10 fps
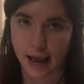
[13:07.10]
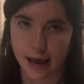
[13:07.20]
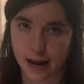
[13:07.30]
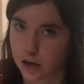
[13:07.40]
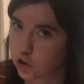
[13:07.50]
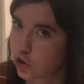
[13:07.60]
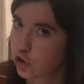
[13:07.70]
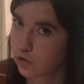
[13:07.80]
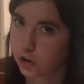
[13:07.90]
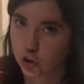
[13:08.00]
and as
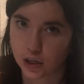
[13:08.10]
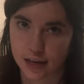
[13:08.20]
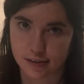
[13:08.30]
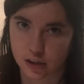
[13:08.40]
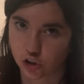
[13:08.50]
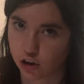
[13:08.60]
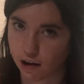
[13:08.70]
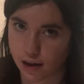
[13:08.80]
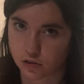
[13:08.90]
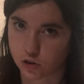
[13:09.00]
soon as she gets the
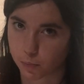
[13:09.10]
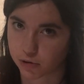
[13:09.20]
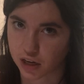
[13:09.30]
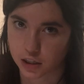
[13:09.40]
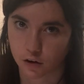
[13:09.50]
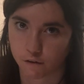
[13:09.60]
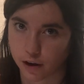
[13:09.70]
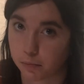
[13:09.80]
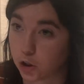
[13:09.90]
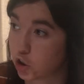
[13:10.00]
chance to protect her
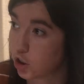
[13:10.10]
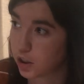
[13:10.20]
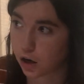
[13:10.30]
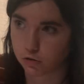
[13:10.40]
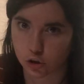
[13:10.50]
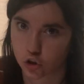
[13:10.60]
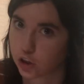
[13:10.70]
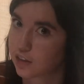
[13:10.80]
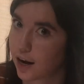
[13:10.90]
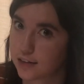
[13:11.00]
family, she goes and
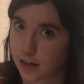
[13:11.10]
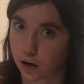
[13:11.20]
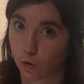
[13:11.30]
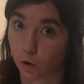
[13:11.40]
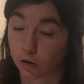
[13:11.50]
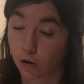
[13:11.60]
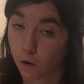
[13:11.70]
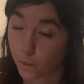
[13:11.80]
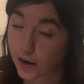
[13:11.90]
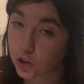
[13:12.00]
she ties that cord.
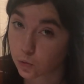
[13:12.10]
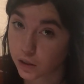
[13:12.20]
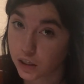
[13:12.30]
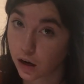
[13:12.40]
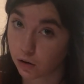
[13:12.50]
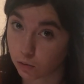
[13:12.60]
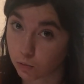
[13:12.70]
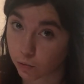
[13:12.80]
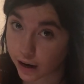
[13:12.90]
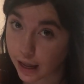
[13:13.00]
Right? So we know
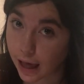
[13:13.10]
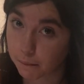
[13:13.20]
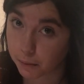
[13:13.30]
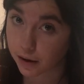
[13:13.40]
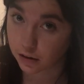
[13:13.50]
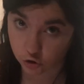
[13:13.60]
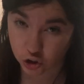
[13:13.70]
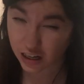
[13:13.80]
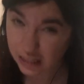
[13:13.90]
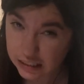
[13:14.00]
Rahab,
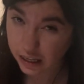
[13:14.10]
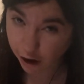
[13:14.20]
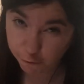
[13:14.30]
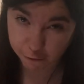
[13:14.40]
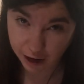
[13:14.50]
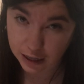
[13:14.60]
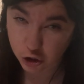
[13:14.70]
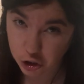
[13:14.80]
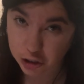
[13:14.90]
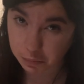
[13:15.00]
she has a lot of faith.
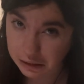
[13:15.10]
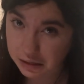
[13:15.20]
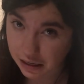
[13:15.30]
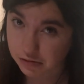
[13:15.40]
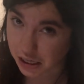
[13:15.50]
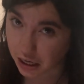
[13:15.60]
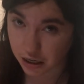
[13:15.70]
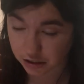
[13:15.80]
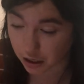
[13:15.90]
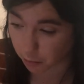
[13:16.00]
She believes that
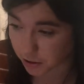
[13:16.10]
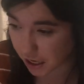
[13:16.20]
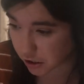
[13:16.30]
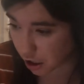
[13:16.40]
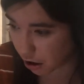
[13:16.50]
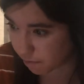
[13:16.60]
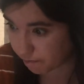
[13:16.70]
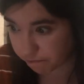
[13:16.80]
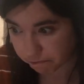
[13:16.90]
God's going to protect her.